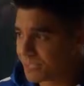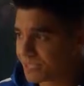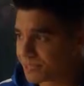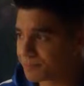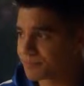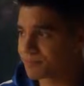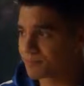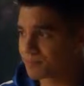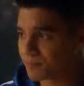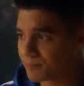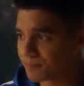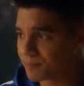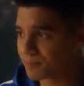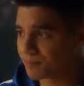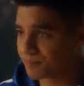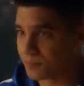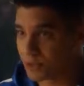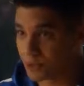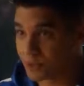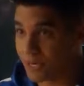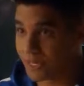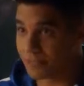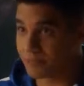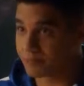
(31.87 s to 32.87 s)
Yeah,
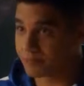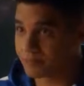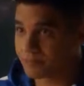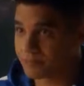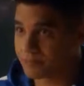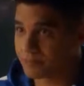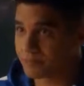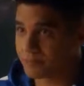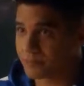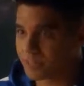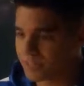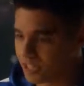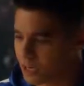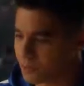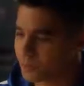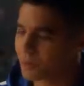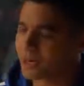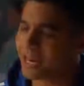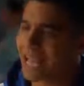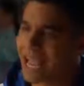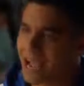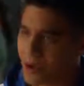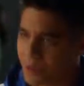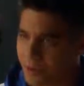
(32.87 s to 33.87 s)
you're right. It's not
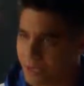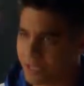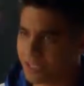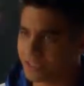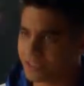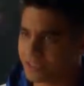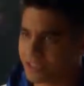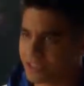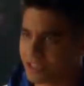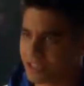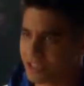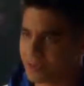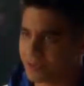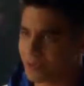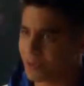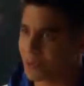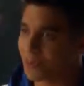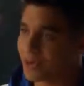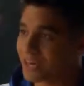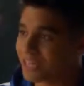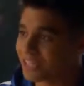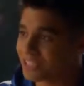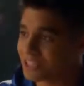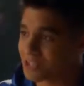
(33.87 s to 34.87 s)
about how I got the job, but
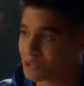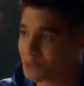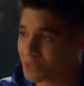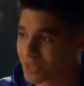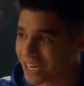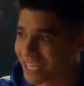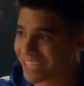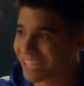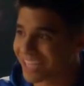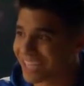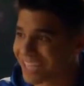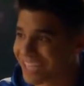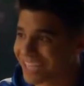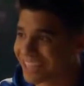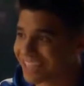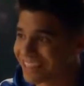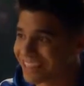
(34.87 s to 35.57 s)
what I do when I get